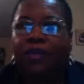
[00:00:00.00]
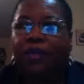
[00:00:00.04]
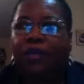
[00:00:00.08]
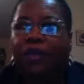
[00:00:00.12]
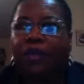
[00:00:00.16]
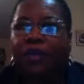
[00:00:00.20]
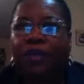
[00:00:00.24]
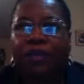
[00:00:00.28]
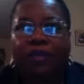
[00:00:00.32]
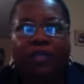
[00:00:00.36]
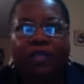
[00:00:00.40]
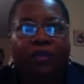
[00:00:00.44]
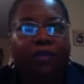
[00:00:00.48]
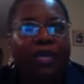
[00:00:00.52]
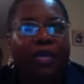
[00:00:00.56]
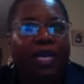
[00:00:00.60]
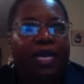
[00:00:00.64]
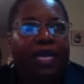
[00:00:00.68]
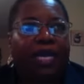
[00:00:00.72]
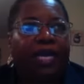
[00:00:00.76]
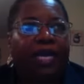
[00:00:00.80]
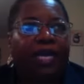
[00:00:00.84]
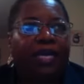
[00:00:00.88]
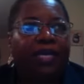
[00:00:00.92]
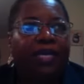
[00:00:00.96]
Close
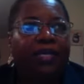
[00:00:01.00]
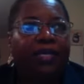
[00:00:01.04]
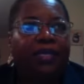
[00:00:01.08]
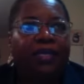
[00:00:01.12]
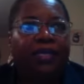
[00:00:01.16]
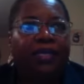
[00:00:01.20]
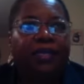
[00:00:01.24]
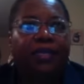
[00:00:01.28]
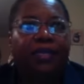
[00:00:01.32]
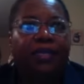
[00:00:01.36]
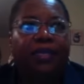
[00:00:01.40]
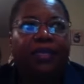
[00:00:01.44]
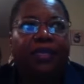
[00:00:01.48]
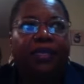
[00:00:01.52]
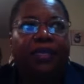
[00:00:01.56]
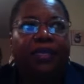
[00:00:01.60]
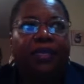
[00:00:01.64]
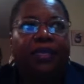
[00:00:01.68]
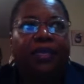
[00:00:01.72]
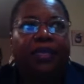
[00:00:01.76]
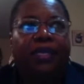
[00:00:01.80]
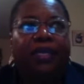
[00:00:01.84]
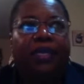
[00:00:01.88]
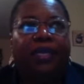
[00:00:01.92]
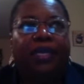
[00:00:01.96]
my eyes
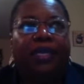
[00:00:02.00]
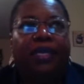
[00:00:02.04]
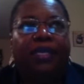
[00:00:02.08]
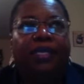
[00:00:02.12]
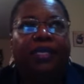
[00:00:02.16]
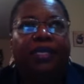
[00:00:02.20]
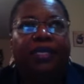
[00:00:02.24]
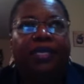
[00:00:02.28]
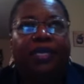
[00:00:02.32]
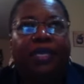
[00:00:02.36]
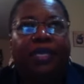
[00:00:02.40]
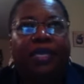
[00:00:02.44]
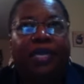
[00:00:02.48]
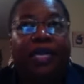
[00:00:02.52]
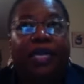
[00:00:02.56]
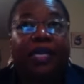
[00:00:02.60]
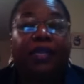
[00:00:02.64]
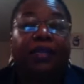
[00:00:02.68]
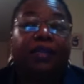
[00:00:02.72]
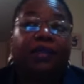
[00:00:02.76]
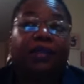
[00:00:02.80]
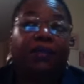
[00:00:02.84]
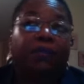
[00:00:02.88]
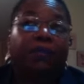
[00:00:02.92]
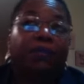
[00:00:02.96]
and just
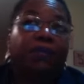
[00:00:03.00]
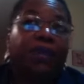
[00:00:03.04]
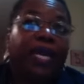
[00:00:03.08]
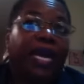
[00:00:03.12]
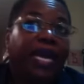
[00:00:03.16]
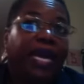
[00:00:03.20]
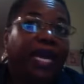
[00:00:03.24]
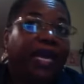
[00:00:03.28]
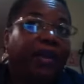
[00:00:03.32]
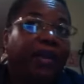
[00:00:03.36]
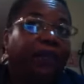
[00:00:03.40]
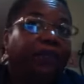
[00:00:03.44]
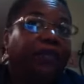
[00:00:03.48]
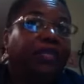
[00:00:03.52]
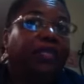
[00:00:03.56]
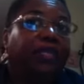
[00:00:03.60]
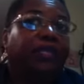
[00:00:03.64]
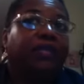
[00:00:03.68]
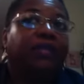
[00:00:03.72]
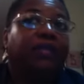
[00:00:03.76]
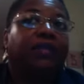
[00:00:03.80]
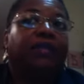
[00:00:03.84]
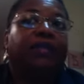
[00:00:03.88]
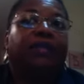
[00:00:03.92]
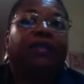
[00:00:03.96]
let the
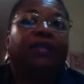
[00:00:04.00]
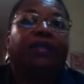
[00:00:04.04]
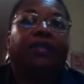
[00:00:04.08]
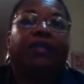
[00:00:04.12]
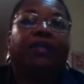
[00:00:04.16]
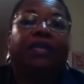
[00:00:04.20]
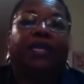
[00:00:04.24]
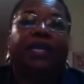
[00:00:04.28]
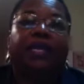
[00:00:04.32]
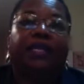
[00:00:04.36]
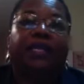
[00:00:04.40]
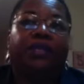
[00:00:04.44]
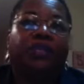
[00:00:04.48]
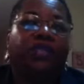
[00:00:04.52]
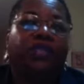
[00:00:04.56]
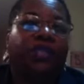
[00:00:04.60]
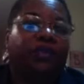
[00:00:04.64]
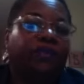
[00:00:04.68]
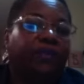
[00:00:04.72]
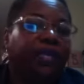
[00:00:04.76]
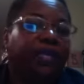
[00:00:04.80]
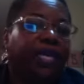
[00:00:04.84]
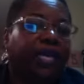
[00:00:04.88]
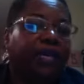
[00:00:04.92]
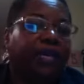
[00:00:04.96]
waves, the energy
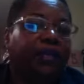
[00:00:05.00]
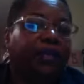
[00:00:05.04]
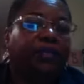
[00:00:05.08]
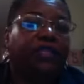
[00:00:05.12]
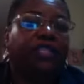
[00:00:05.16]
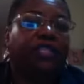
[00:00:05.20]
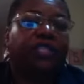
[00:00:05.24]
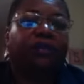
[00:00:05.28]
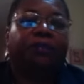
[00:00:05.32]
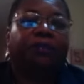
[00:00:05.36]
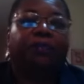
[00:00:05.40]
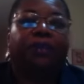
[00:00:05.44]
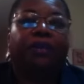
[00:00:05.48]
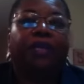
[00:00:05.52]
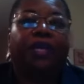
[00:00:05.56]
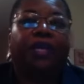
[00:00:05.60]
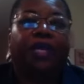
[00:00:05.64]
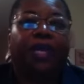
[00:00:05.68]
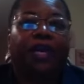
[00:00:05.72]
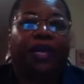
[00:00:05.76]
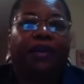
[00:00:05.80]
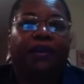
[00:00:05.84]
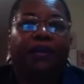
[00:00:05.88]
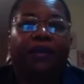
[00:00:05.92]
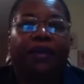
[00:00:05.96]
of that, just
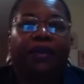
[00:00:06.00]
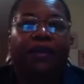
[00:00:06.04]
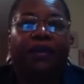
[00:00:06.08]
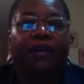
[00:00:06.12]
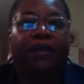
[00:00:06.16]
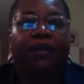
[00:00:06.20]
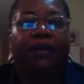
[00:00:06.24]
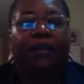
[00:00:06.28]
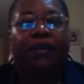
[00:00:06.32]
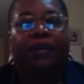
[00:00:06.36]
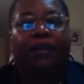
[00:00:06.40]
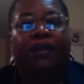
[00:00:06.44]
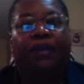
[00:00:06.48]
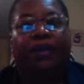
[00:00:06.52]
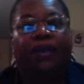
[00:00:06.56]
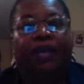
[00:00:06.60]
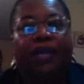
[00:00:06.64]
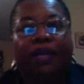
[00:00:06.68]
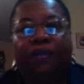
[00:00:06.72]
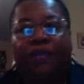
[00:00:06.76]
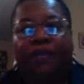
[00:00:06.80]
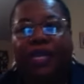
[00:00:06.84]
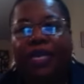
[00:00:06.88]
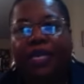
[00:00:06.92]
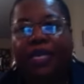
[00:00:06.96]
pull out
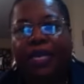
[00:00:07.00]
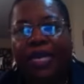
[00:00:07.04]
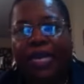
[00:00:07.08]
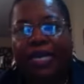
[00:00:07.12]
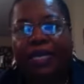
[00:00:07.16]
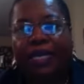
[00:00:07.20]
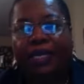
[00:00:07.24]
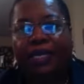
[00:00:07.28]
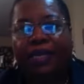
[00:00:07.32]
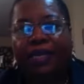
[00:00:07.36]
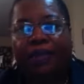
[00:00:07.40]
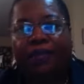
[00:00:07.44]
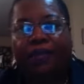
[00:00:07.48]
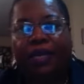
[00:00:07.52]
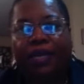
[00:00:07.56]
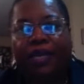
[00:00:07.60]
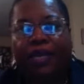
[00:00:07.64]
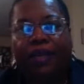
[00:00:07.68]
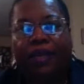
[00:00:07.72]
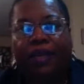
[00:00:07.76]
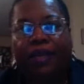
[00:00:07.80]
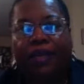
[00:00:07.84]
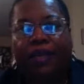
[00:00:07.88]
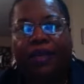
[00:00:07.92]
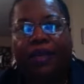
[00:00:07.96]
all of that
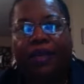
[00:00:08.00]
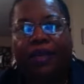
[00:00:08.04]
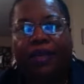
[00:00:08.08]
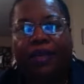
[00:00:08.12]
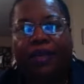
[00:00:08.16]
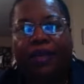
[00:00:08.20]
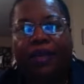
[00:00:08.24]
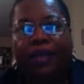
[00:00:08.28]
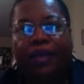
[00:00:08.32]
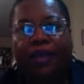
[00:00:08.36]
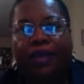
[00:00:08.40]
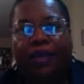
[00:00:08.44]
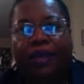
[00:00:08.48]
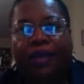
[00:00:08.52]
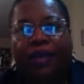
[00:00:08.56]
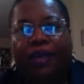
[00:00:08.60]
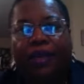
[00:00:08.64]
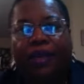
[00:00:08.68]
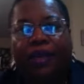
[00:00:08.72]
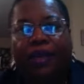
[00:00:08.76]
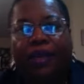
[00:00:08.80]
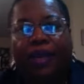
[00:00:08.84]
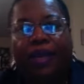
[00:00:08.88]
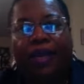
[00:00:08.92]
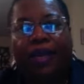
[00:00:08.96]
negativity.
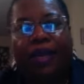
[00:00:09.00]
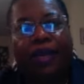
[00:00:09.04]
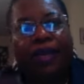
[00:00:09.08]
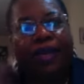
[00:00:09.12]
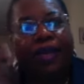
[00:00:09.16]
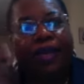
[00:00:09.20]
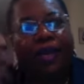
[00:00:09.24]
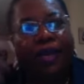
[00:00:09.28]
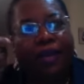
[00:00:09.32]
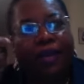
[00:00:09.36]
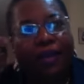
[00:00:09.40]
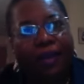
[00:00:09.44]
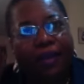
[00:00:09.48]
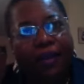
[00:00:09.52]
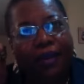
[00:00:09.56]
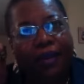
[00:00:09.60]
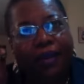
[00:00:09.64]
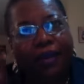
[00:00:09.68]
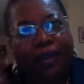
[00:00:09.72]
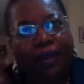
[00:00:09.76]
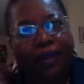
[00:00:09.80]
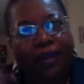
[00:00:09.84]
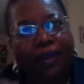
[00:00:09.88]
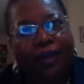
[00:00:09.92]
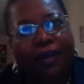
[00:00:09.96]
And
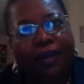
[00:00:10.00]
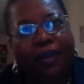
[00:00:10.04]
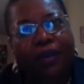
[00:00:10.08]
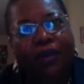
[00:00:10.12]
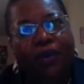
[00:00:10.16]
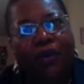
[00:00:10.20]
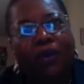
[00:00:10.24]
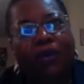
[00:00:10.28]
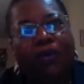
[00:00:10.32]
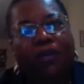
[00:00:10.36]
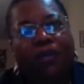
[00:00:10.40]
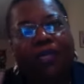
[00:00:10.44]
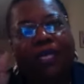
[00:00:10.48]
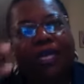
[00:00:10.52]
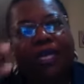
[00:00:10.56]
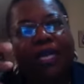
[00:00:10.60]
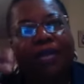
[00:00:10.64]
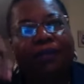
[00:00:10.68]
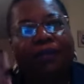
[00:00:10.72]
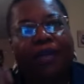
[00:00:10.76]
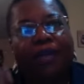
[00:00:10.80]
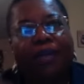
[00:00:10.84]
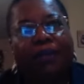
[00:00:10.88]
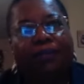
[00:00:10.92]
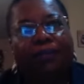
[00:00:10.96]
in the whole
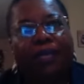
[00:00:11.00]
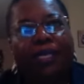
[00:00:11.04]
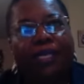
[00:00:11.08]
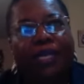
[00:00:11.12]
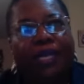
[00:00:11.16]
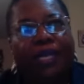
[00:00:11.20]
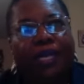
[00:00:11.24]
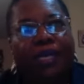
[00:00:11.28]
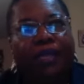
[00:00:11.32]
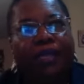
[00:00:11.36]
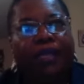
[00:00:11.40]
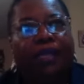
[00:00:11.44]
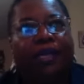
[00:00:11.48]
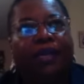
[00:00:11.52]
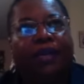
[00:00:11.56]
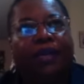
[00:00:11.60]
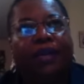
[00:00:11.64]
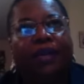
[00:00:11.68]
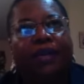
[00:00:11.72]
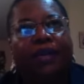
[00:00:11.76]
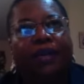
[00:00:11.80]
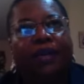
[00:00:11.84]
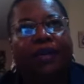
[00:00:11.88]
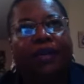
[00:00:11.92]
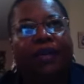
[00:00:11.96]
time I'm sitting
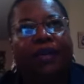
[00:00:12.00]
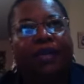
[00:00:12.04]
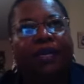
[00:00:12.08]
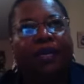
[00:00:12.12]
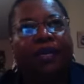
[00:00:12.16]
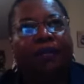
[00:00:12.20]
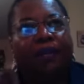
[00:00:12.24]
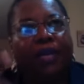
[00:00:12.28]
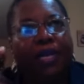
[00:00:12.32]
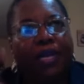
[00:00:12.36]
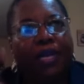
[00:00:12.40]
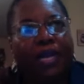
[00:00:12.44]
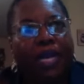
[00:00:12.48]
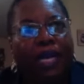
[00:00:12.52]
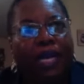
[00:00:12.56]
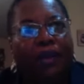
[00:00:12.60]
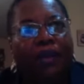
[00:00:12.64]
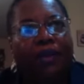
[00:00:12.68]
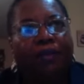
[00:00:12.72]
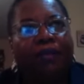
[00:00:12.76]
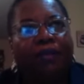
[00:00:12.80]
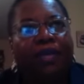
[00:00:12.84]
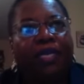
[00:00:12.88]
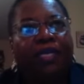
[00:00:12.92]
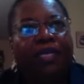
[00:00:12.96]
there, I'm
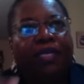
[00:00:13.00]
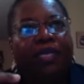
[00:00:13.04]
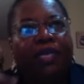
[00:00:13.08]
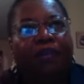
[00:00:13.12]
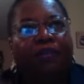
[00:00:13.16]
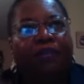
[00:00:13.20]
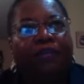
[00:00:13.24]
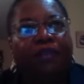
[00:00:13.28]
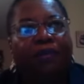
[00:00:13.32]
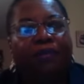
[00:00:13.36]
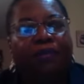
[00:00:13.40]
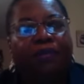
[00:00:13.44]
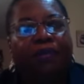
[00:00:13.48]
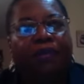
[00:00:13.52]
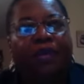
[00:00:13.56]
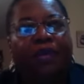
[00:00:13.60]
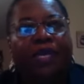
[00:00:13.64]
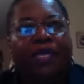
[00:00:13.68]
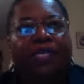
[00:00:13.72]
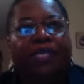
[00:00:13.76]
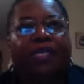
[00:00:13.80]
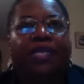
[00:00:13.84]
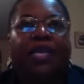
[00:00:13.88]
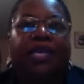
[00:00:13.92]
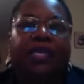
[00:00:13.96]
allowing myself to
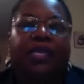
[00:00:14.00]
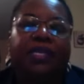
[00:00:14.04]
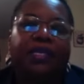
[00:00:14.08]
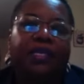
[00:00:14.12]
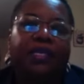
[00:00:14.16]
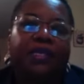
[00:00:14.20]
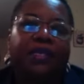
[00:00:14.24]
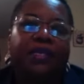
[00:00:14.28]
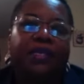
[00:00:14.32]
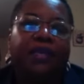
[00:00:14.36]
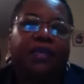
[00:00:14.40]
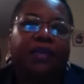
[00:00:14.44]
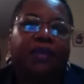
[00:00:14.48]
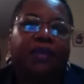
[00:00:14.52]
process